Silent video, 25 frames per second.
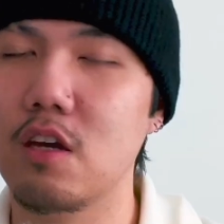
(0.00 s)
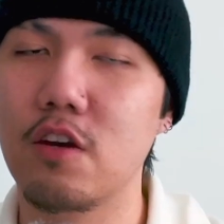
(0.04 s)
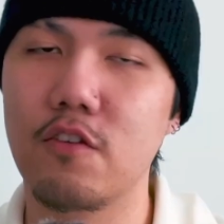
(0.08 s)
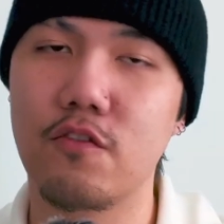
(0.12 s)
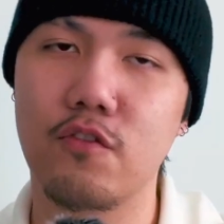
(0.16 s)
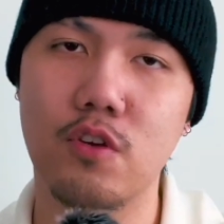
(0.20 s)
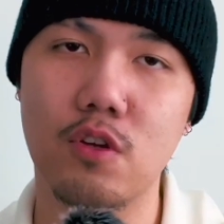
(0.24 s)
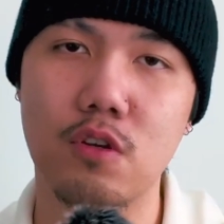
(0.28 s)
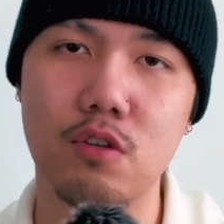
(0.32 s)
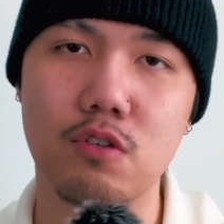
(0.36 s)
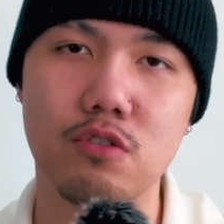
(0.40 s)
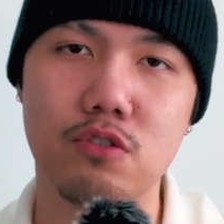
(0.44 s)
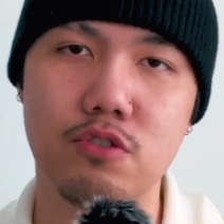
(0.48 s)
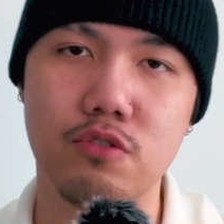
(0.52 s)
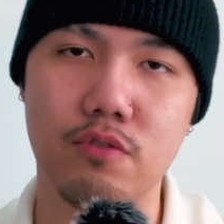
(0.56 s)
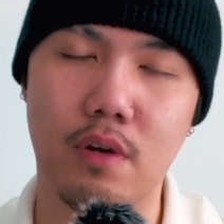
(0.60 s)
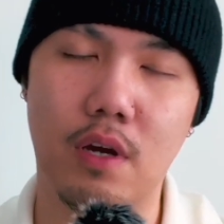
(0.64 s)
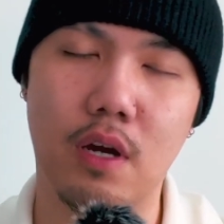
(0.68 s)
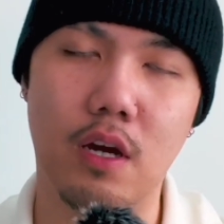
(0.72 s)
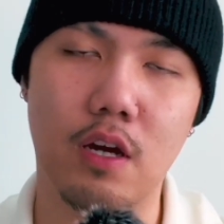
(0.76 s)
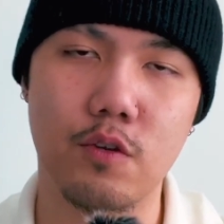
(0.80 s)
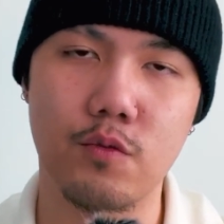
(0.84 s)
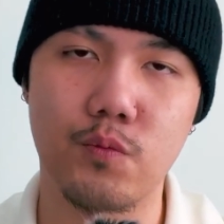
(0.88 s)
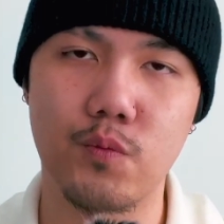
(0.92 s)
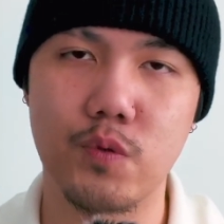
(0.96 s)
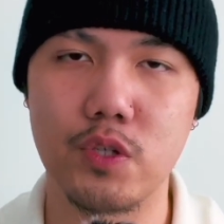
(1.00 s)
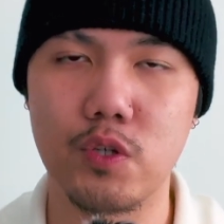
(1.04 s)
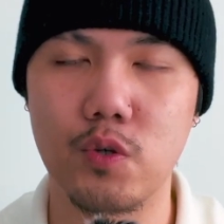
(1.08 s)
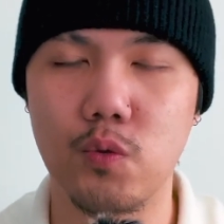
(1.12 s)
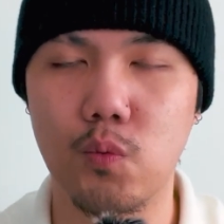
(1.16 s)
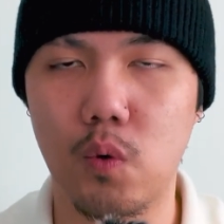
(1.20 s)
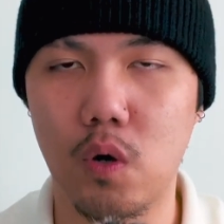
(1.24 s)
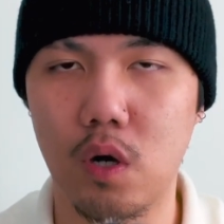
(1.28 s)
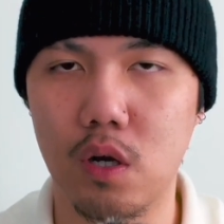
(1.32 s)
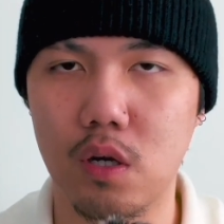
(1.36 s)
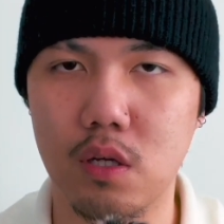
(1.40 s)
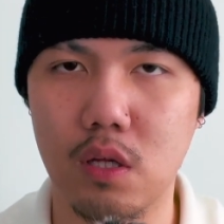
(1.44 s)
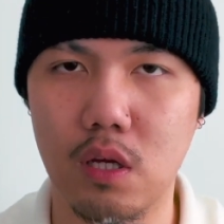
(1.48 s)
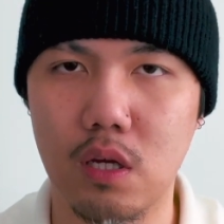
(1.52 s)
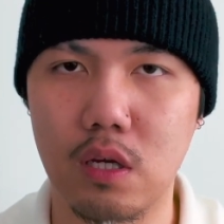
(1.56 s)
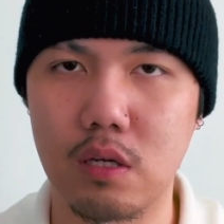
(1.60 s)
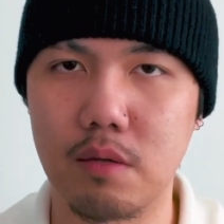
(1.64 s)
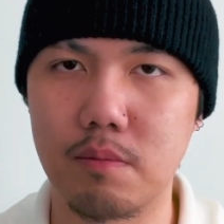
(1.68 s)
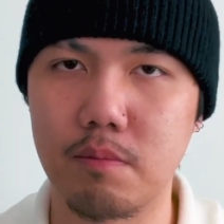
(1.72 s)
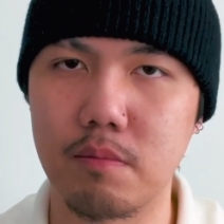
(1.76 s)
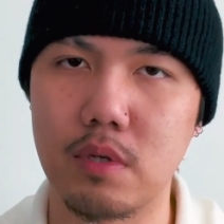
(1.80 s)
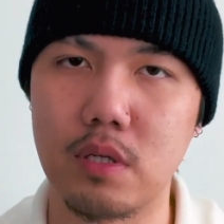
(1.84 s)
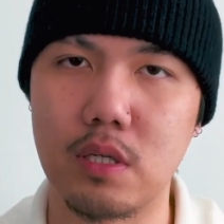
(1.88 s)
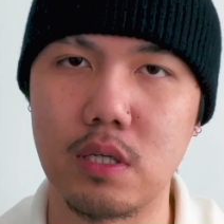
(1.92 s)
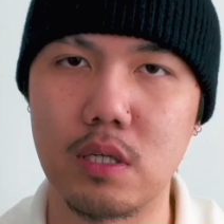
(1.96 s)
If you don't drag when you walk
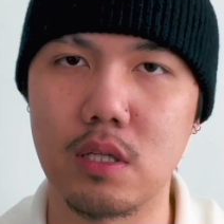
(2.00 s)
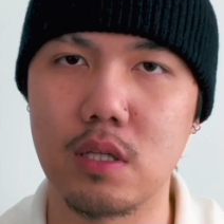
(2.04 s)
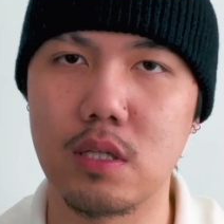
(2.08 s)
like me,